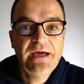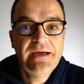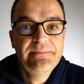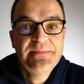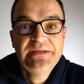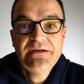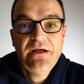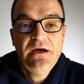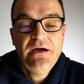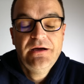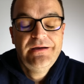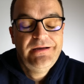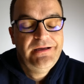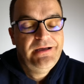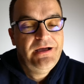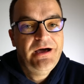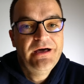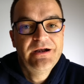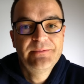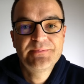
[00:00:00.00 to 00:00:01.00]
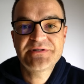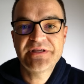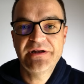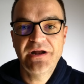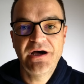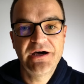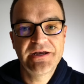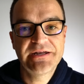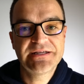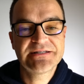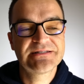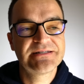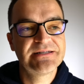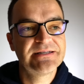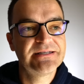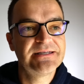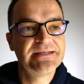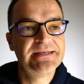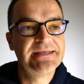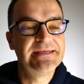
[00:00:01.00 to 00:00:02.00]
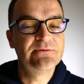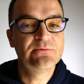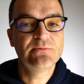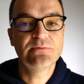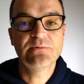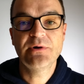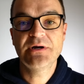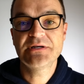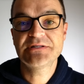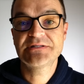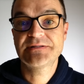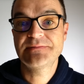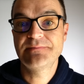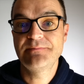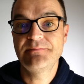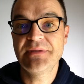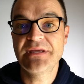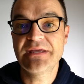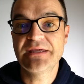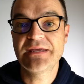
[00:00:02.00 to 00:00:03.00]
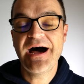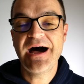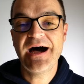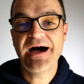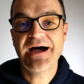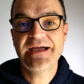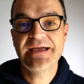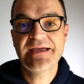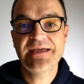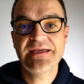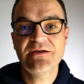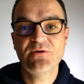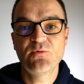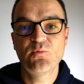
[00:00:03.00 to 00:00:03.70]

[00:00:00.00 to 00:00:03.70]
I mean, 100% honest, it was me. I